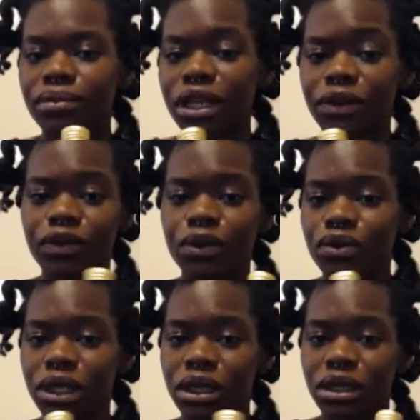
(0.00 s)
That's also
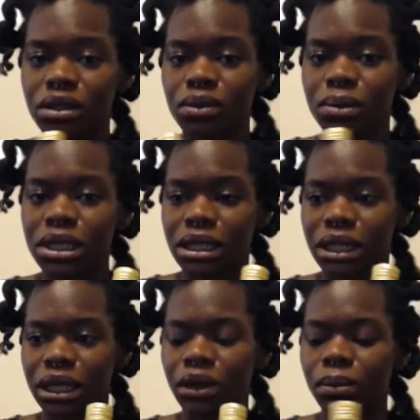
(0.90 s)
good on my
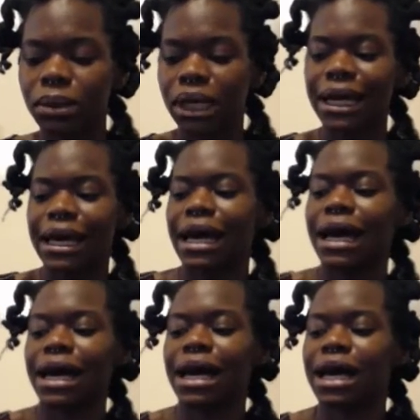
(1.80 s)
scalp.
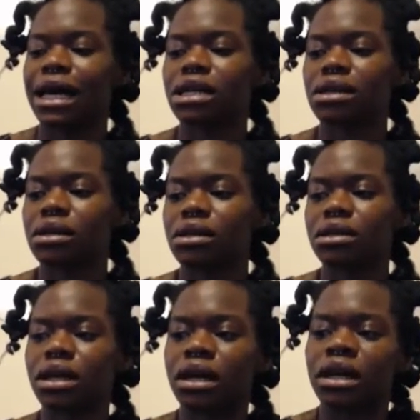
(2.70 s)
And
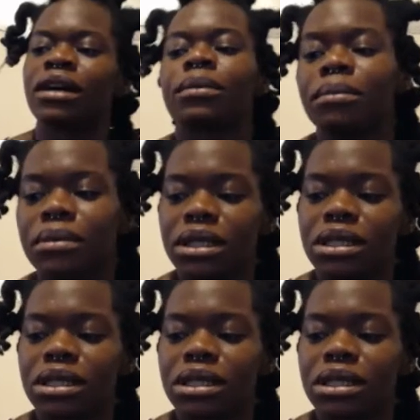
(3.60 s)
um,